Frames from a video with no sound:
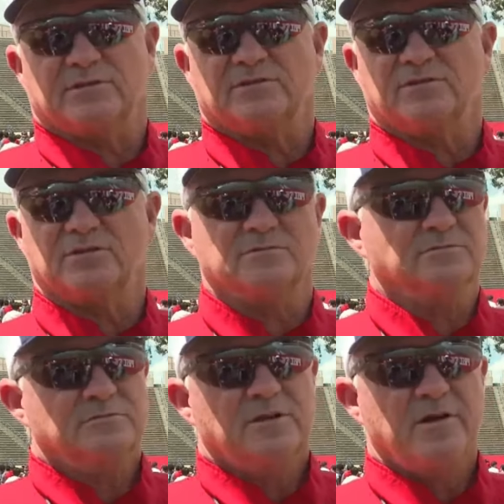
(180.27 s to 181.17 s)
concerned,
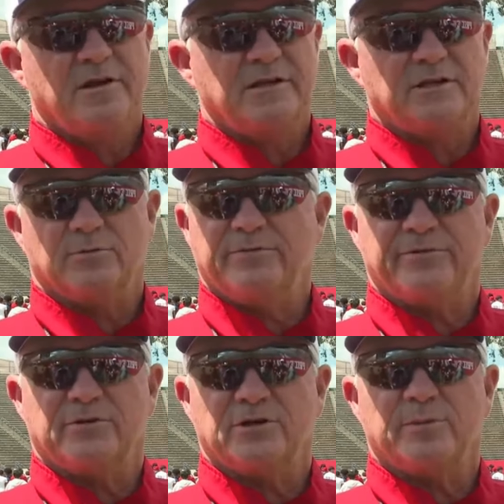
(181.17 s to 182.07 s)
you know, we
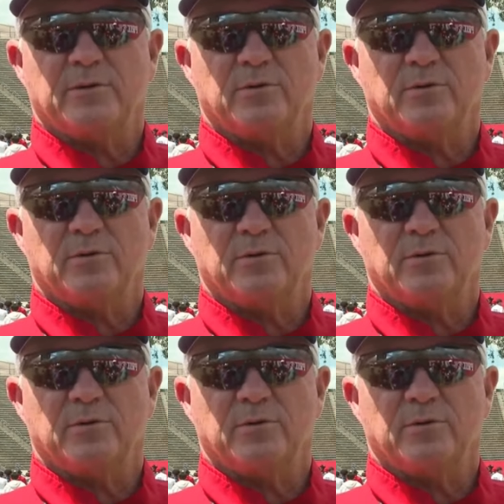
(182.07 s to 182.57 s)
feel good about.